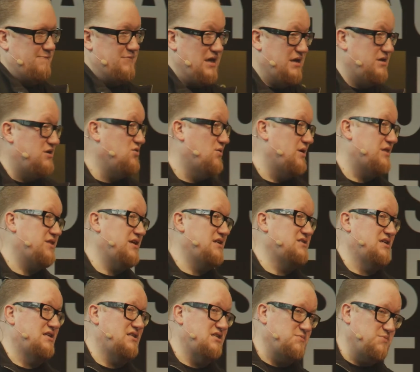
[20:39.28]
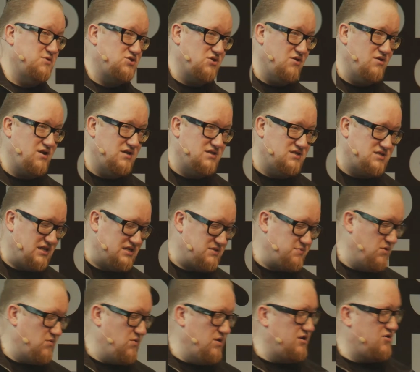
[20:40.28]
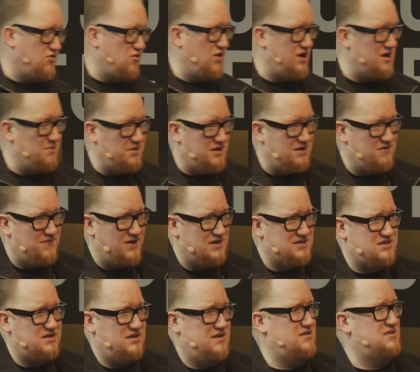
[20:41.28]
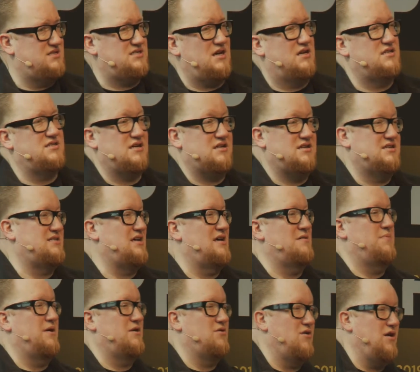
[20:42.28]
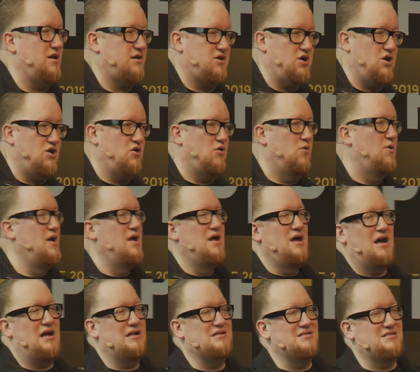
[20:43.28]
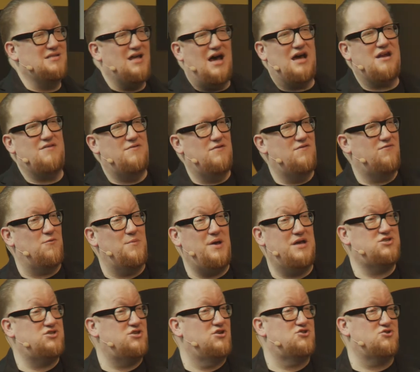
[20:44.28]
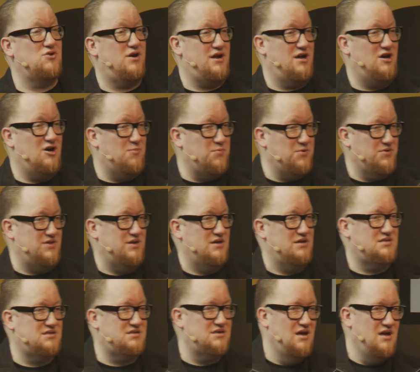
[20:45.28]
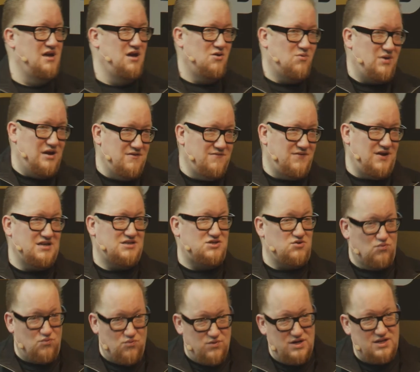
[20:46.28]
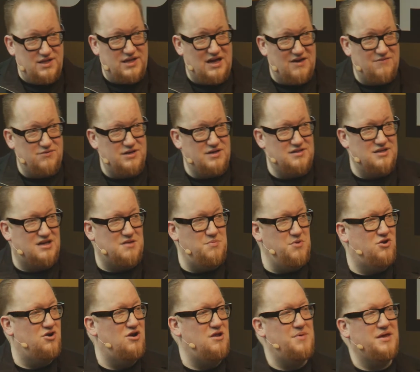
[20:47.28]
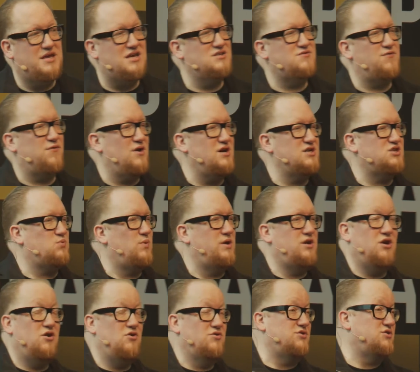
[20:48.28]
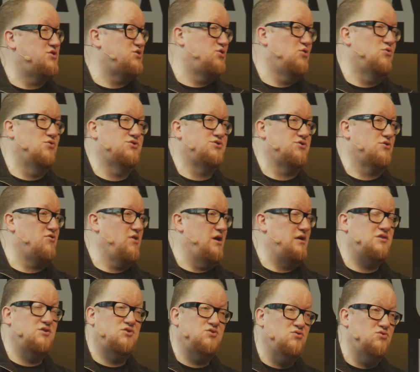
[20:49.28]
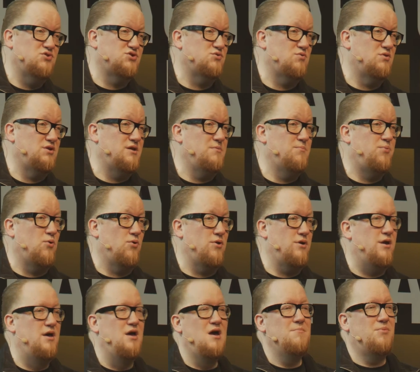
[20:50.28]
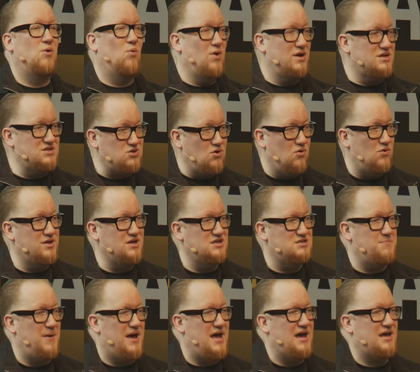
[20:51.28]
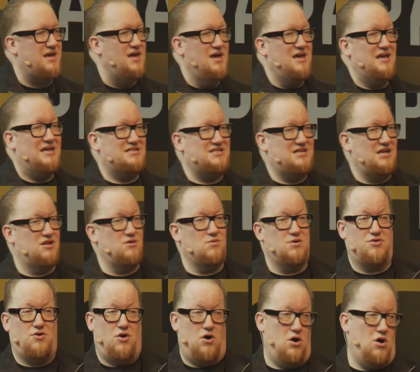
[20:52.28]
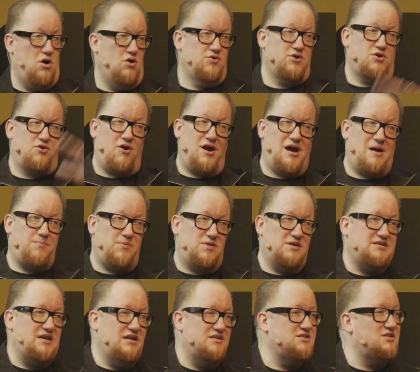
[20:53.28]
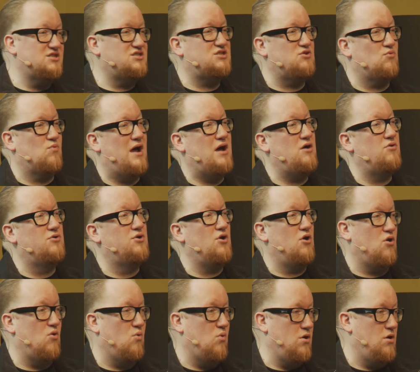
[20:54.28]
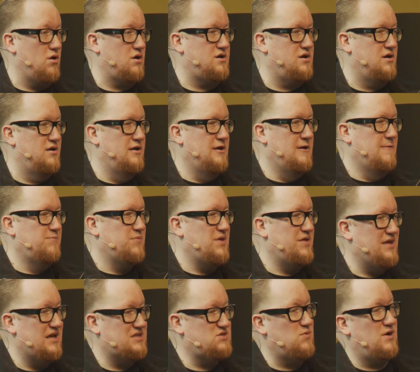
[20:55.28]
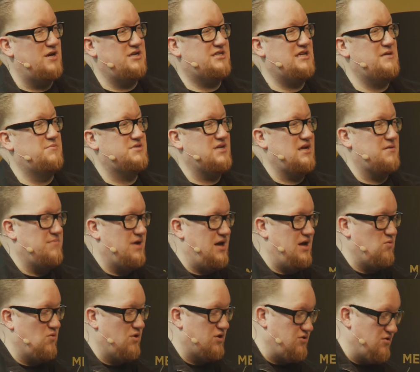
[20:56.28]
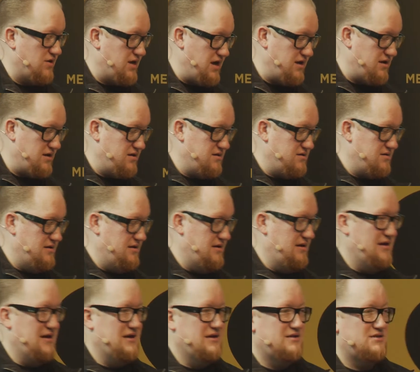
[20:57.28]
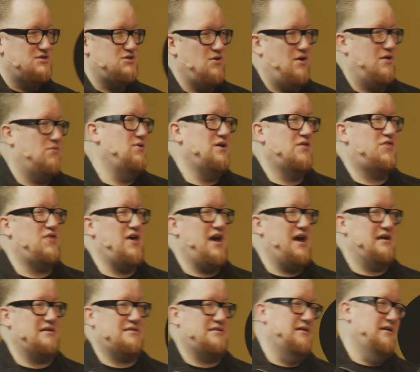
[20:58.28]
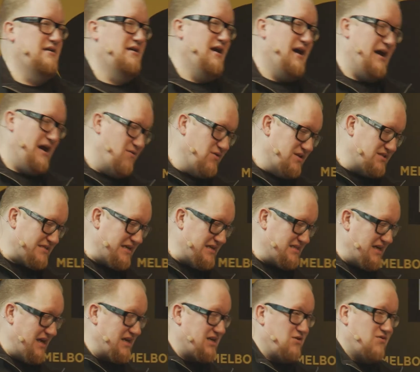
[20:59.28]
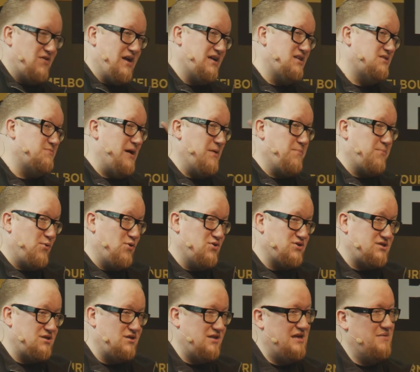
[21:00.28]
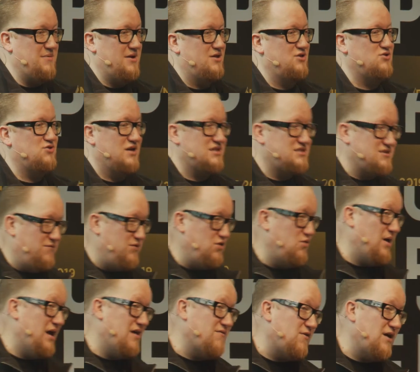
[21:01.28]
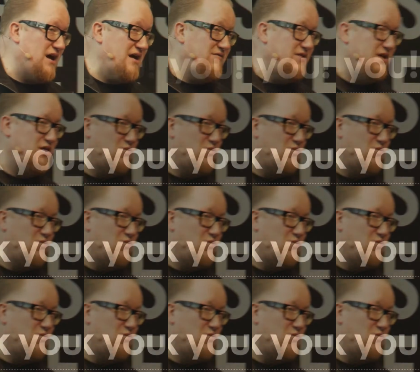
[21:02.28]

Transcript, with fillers: in doing things like this maturity assessment. We're incredibly invested in sites like design better dot co, a lot of information to try to help with this. We invest really heavily in the community because for us, we know that the tools are great. The tools are really important. But what is holding us back is dealing with all the crap that tends to surround our work. And that's why teams like mine were created. So with that, I want to say thank you. That is my personal email address. If you ever have any